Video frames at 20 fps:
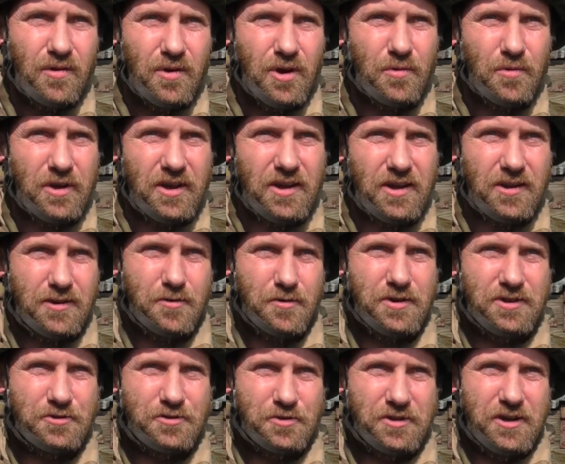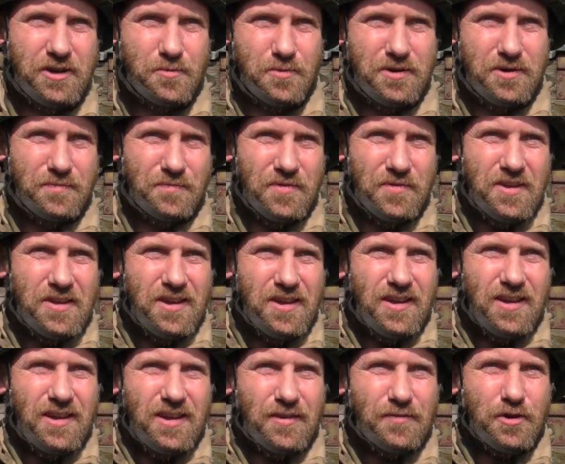Well, we can go into that one.
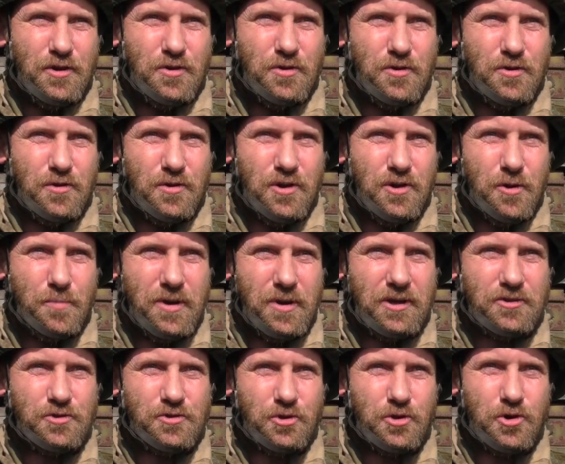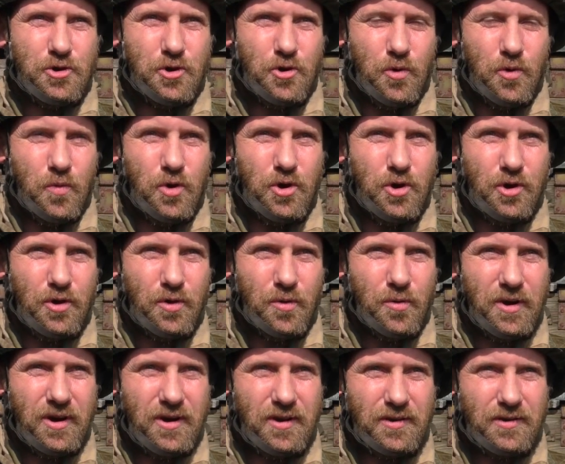If you go back to the Cold War,
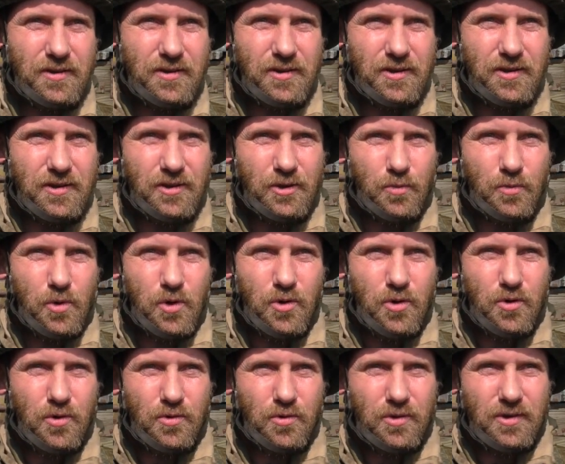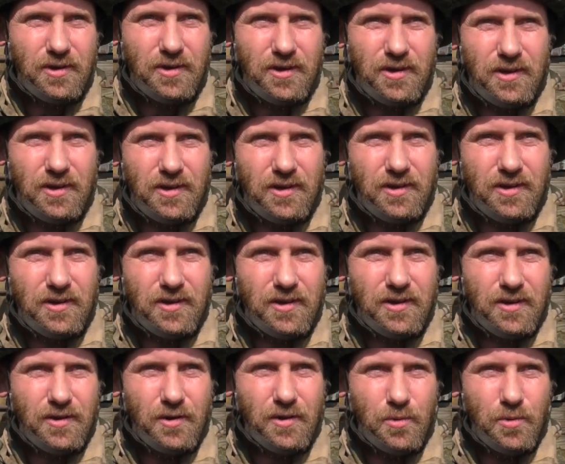when the wall
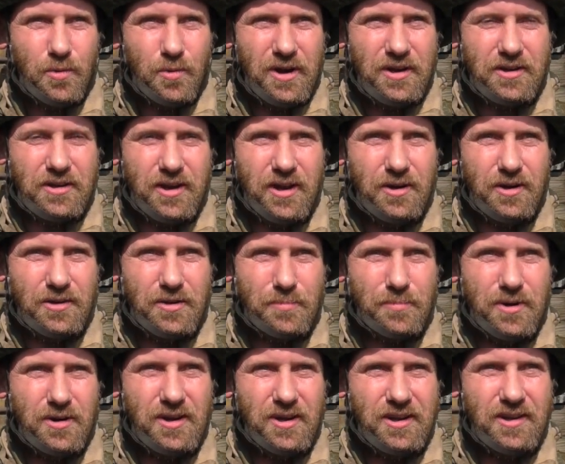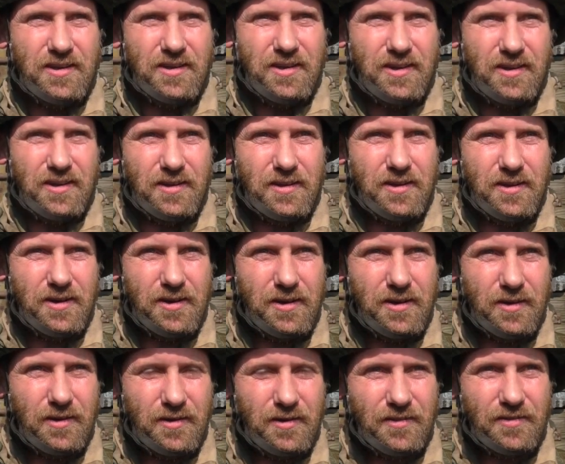went down in Berlin, and
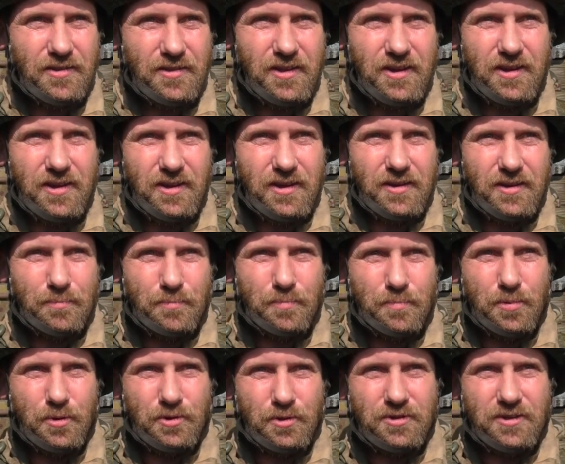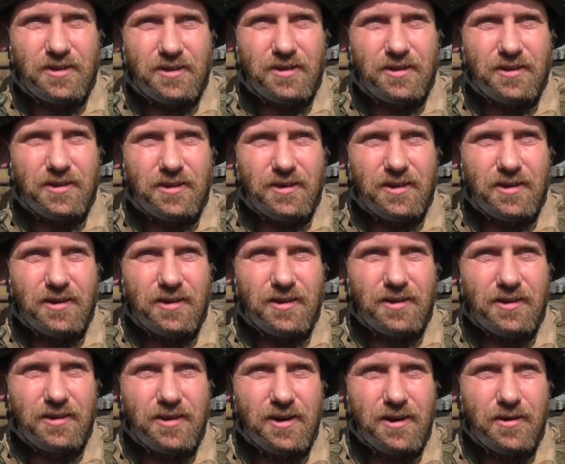they put in
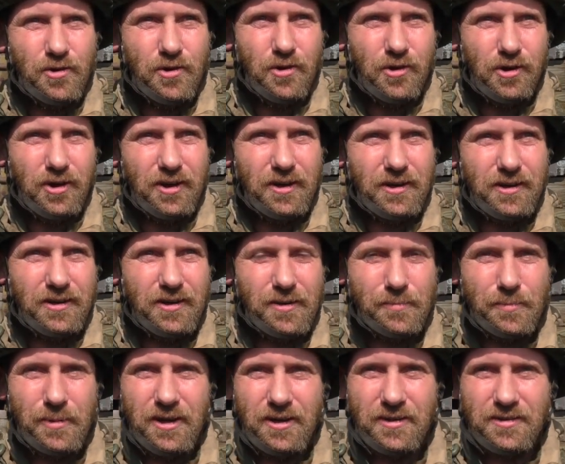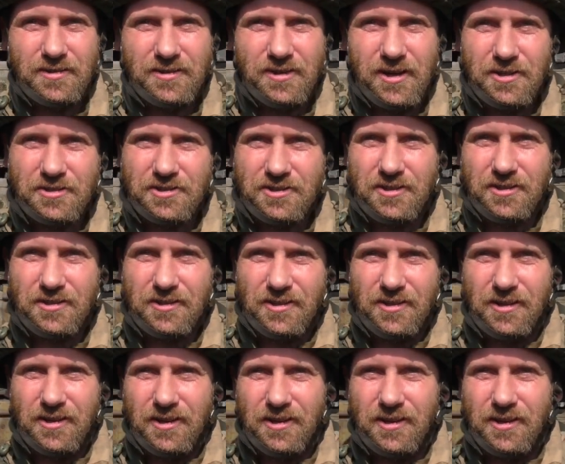the alcoholic man Yeltsin